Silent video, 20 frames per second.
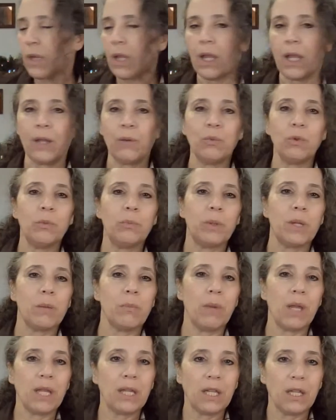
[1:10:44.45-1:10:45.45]
I will be
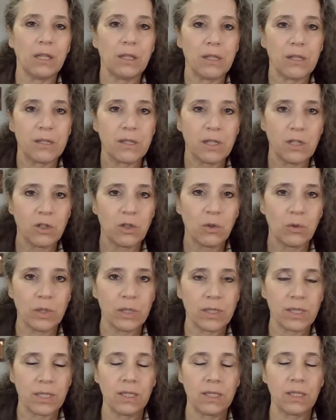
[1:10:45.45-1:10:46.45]
making this into
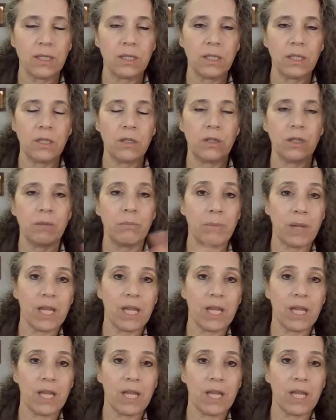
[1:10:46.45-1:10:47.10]
the